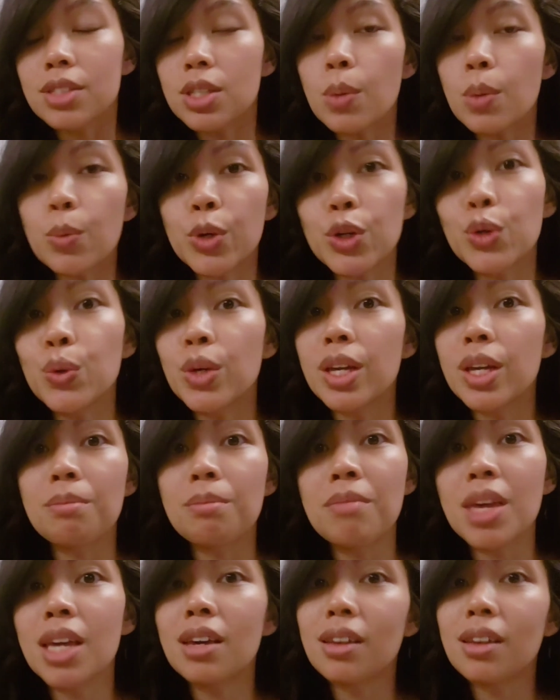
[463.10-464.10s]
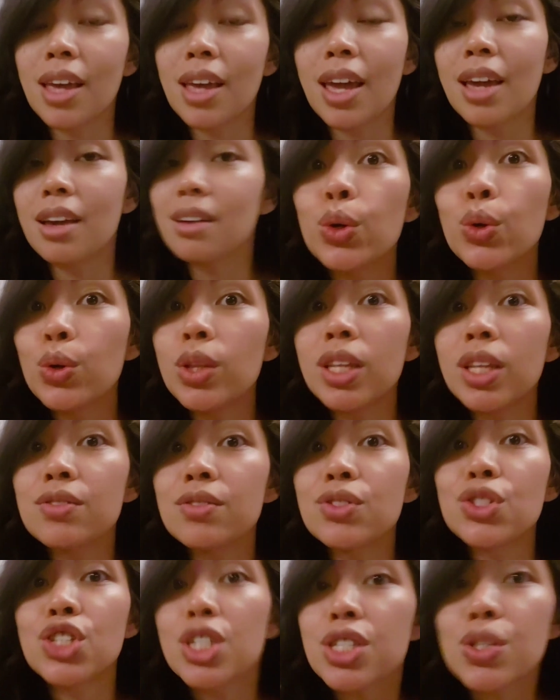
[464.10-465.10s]
someone who can make a cake, who
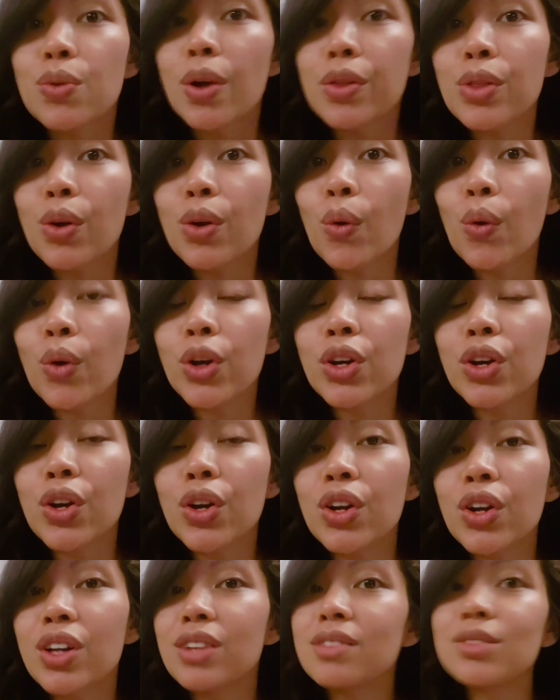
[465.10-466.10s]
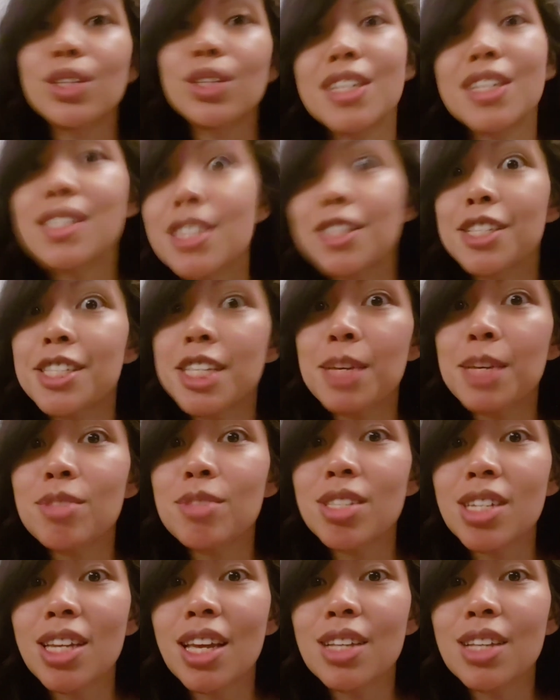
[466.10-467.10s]
lives just around the corner, is in the
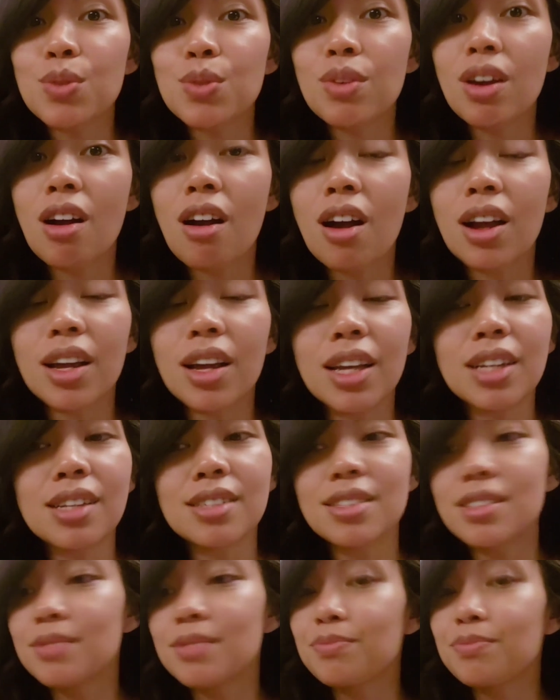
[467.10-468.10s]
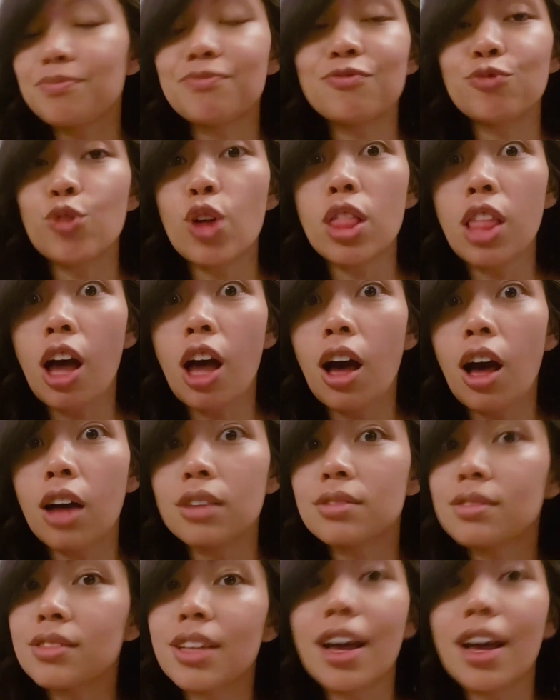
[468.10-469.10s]
same city as we are, and voila,
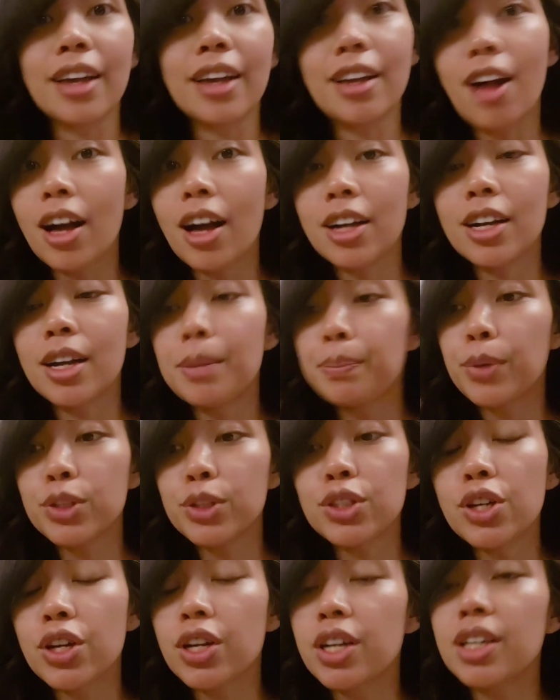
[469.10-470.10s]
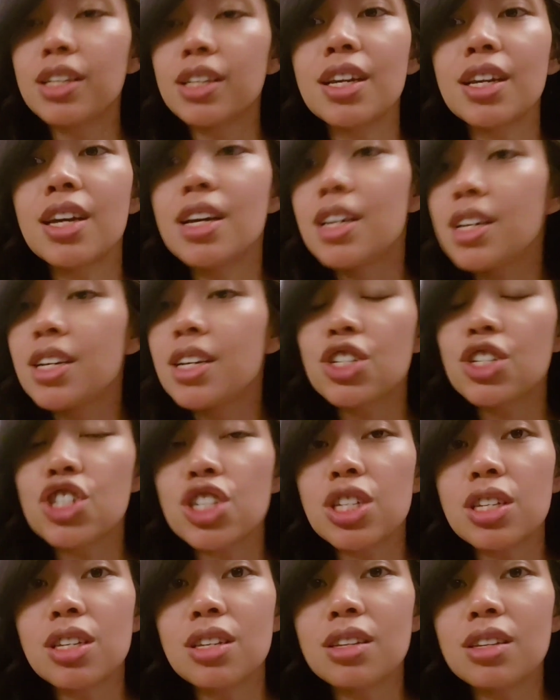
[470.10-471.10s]
I got her, I booked her, and
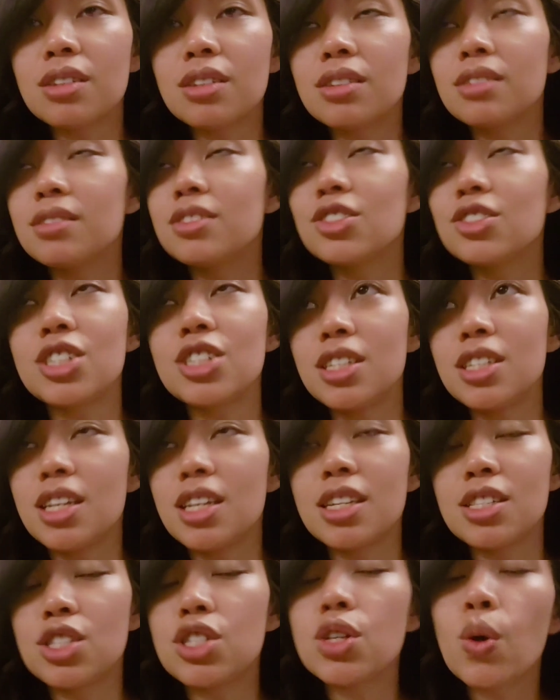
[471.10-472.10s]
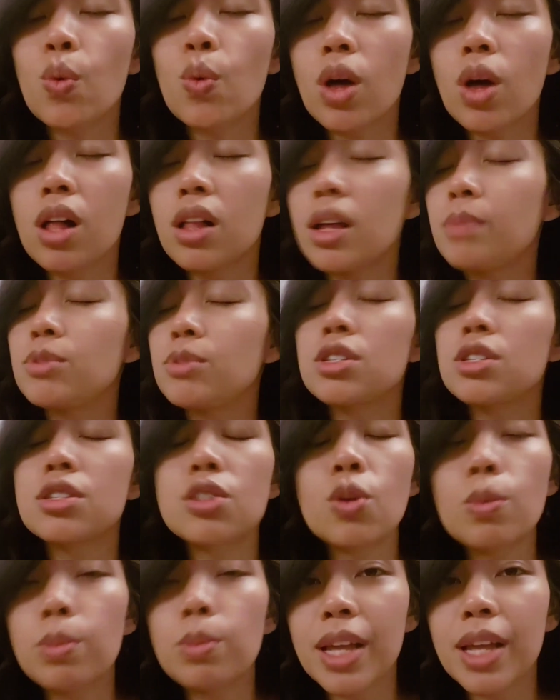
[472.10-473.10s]
she did so well. I'm
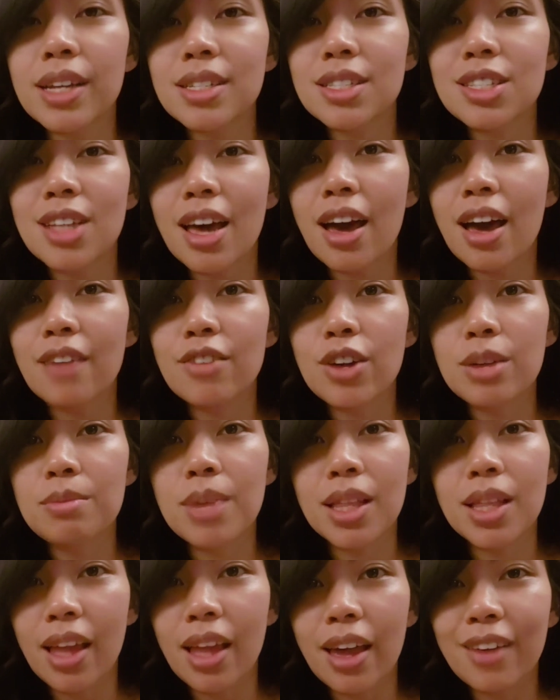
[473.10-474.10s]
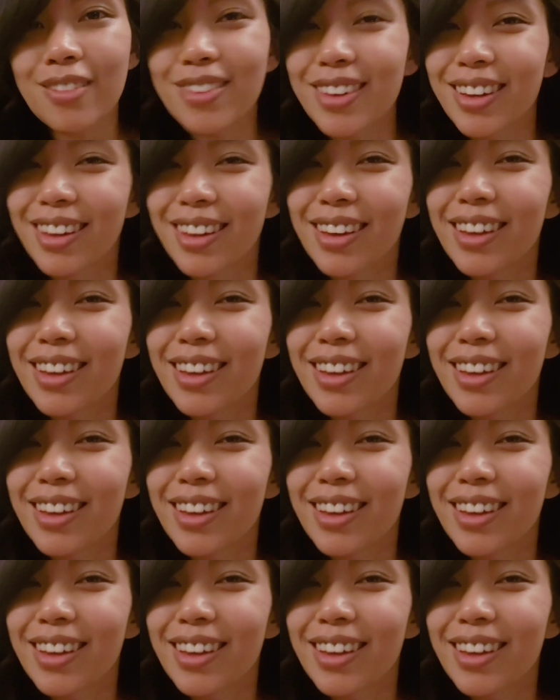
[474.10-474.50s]
just so blessed to have her in my life.